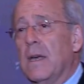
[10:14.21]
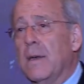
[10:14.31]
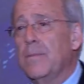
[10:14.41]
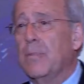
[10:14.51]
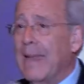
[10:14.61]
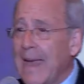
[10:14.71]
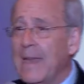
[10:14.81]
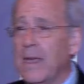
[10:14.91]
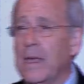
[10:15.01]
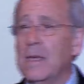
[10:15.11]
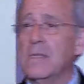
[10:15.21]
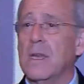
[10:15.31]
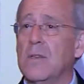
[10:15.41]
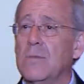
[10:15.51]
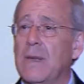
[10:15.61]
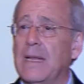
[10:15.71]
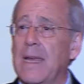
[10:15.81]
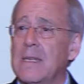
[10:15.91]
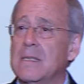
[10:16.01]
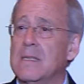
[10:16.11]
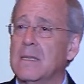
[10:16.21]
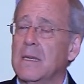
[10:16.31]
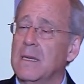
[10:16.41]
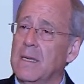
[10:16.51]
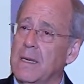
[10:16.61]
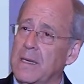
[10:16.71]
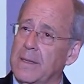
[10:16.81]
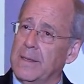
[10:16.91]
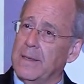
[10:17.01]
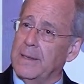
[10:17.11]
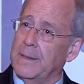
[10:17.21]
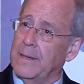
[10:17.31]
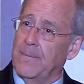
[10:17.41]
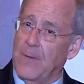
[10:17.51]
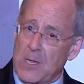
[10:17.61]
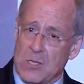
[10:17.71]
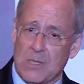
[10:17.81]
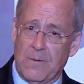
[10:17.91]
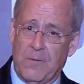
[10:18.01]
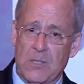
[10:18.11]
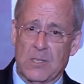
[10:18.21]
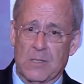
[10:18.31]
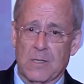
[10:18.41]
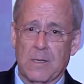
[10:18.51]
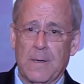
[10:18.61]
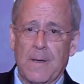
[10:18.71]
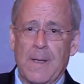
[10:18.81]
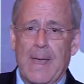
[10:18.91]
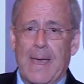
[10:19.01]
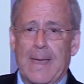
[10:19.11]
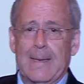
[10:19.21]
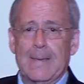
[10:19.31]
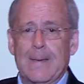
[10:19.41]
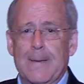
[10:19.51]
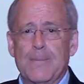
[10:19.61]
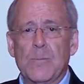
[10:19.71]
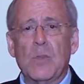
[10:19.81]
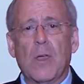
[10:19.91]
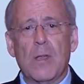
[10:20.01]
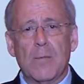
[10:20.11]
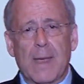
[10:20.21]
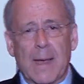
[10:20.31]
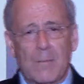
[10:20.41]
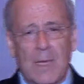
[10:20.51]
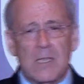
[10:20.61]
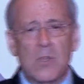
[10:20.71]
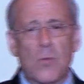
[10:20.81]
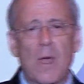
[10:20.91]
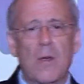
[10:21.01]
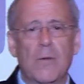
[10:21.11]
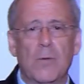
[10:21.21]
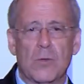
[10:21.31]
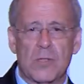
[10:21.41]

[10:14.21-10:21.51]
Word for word: uh, planning is going to be less uh, efficient, and um, you're going to become less aware of your